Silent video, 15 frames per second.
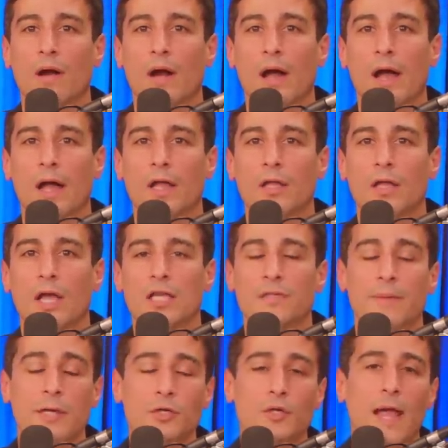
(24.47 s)
a
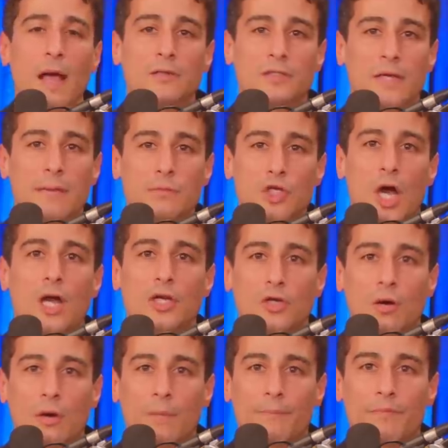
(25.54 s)
special counsel named John
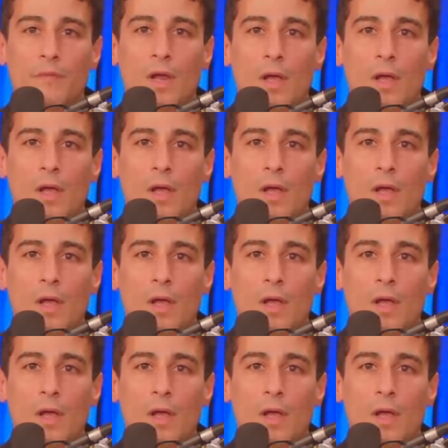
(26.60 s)
Durham,